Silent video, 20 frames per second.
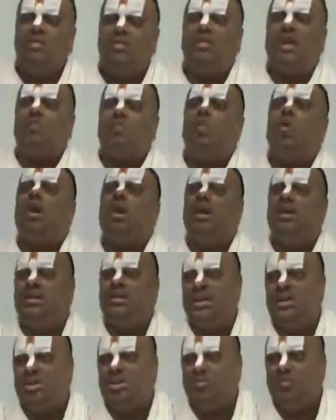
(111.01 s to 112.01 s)
those things are
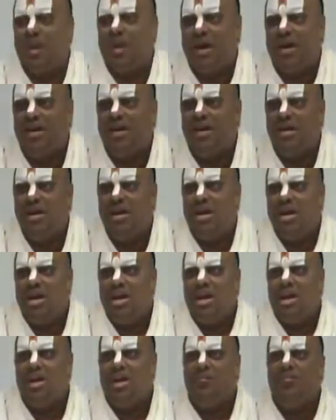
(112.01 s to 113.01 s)
more intensified
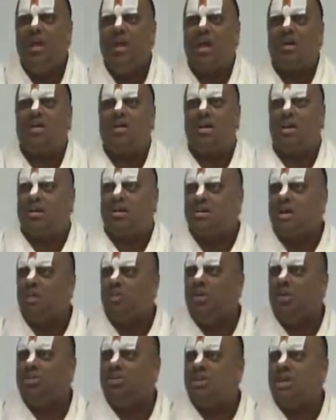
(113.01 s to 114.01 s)
if they are
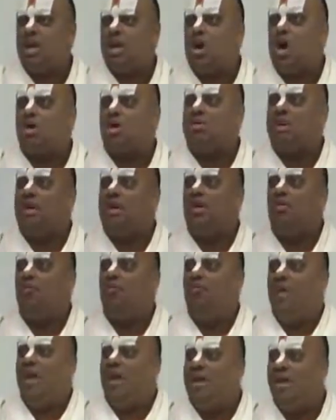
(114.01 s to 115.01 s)
connected with a
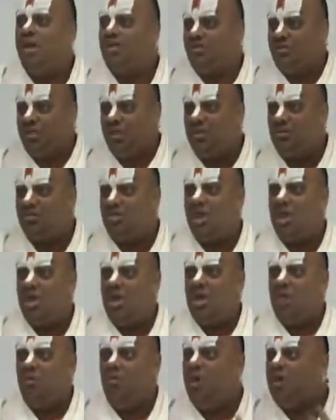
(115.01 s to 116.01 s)
cocktail of various
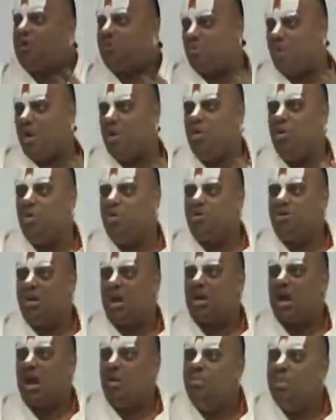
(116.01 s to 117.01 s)
things which
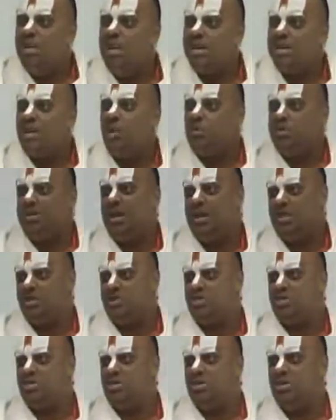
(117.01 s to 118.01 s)
produce a
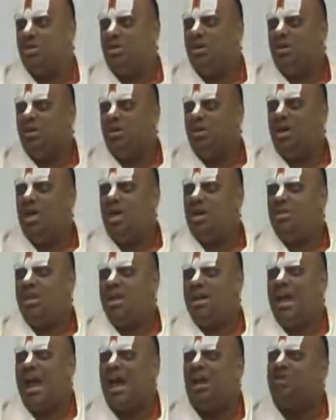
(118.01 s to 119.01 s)
culminative taste,
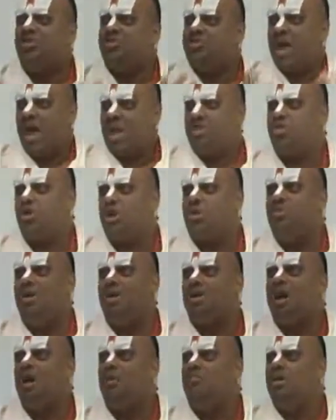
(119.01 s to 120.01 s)
uh, the
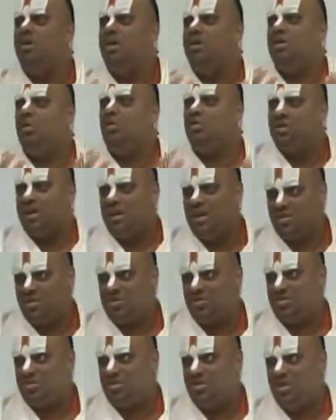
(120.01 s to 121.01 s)
non-saturable
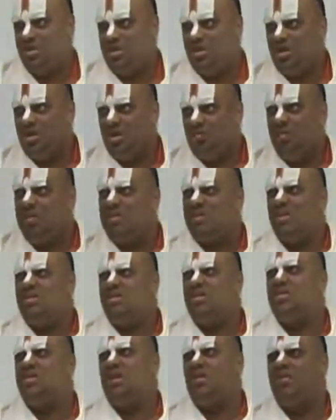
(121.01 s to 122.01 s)
culminative taste,
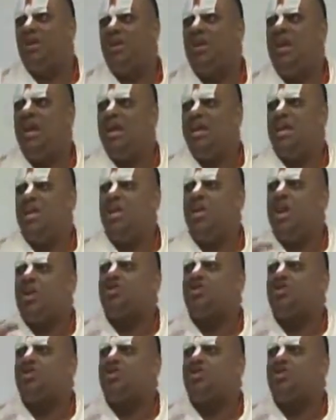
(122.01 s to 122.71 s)
which consists of an